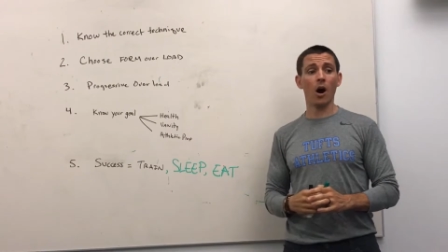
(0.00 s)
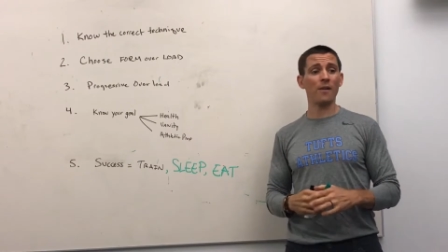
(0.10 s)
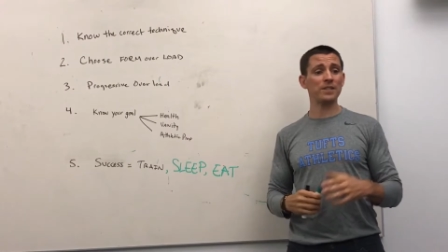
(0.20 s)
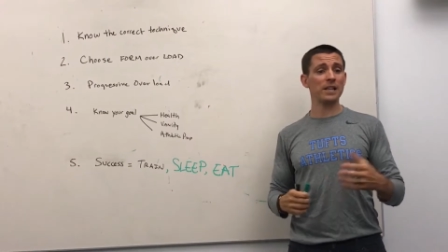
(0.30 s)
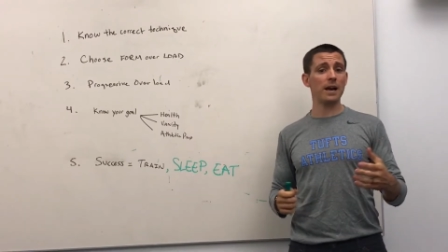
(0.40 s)

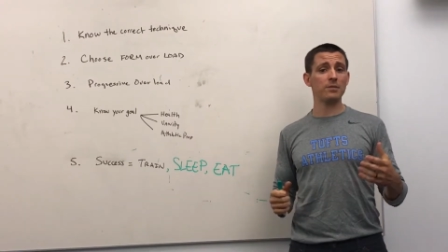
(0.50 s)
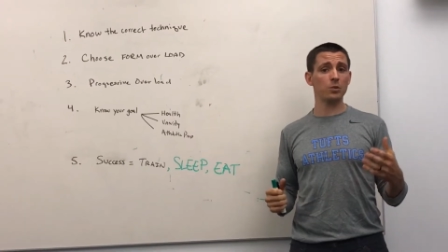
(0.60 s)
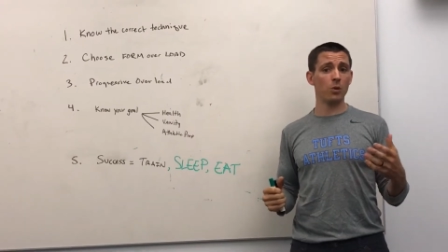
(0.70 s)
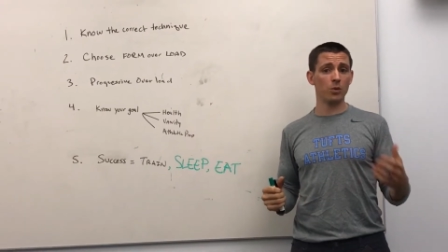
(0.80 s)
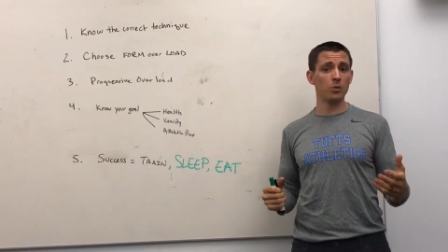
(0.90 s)
oftentimes
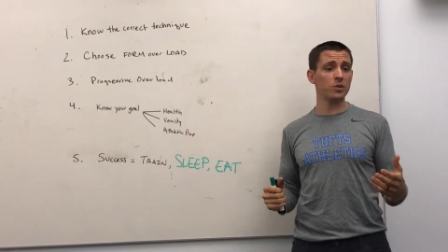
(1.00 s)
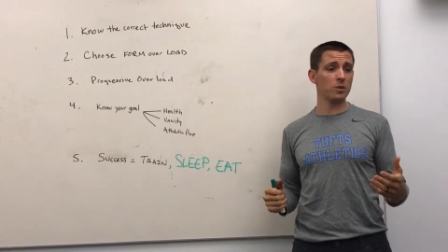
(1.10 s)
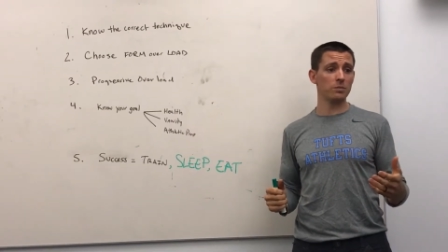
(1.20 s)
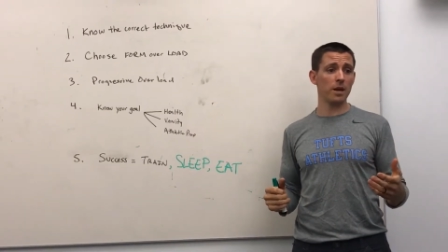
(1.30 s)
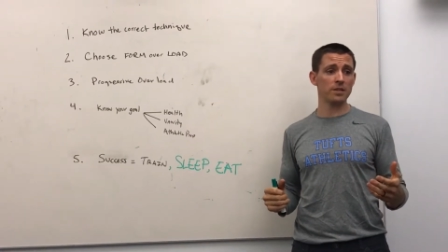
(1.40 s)
you won't use
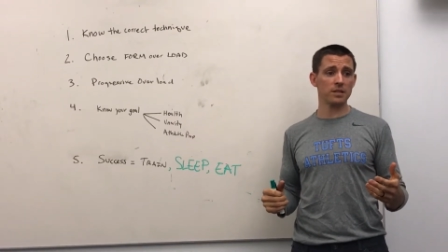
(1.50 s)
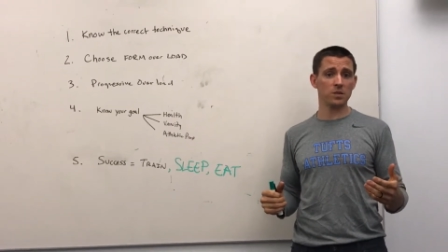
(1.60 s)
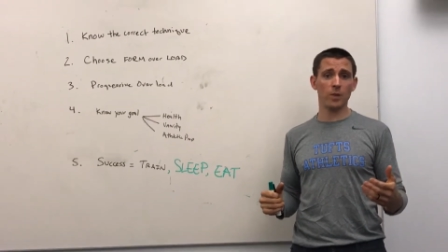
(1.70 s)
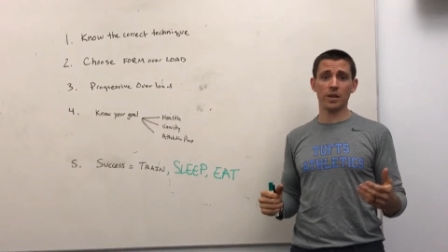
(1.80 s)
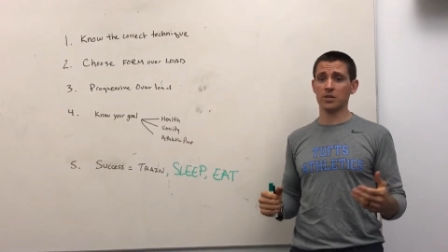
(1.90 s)
those muscles
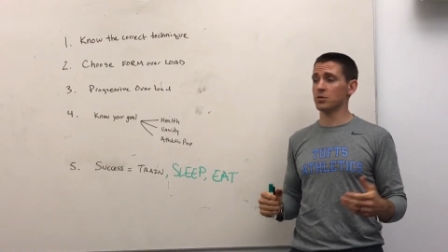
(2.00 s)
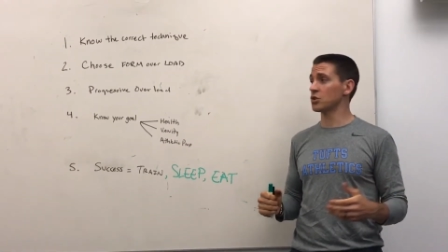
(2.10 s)
as well as you